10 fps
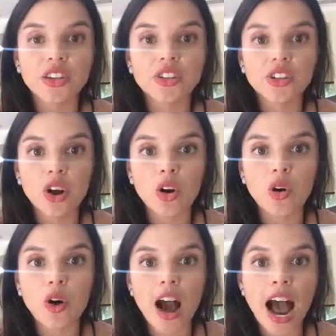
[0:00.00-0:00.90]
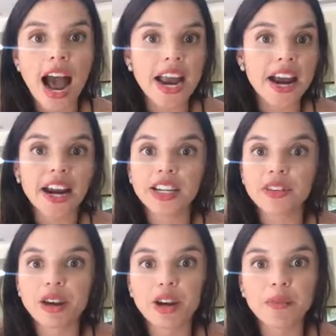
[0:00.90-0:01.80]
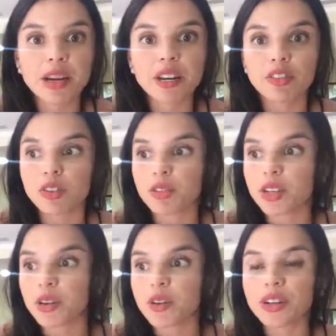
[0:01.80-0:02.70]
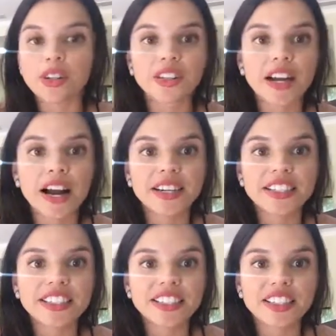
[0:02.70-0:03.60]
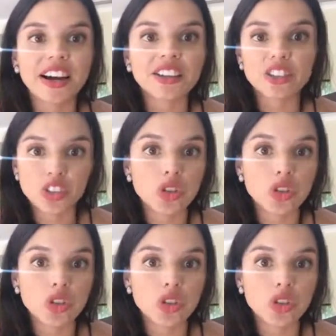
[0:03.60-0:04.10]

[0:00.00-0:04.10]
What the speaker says: So I highly recommend, if you really want to learn how to detox,